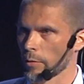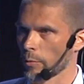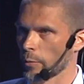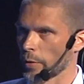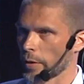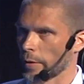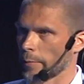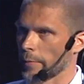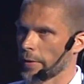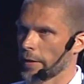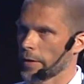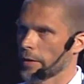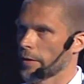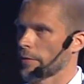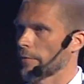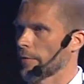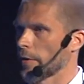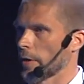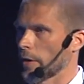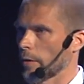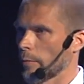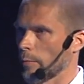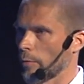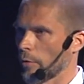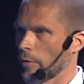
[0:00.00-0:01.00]
we can make it
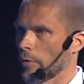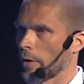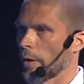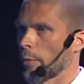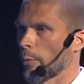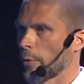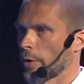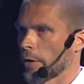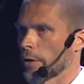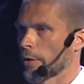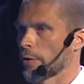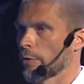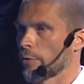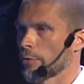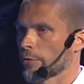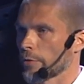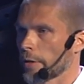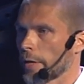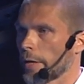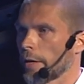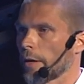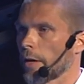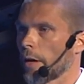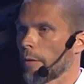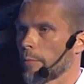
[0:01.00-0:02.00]
available, and we can
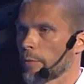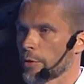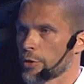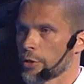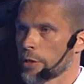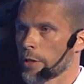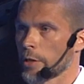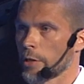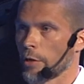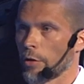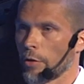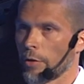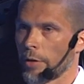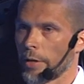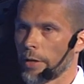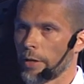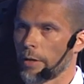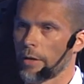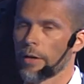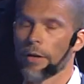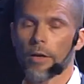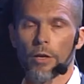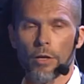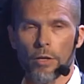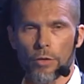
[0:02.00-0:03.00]
use AI machine
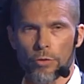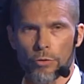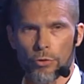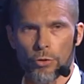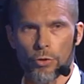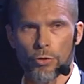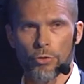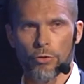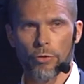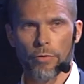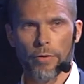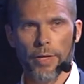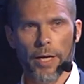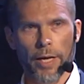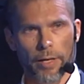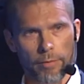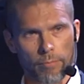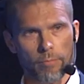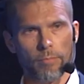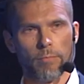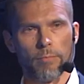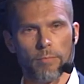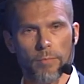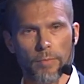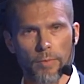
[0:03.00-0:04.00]
learning to use on
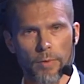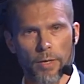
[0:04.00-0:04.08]
that.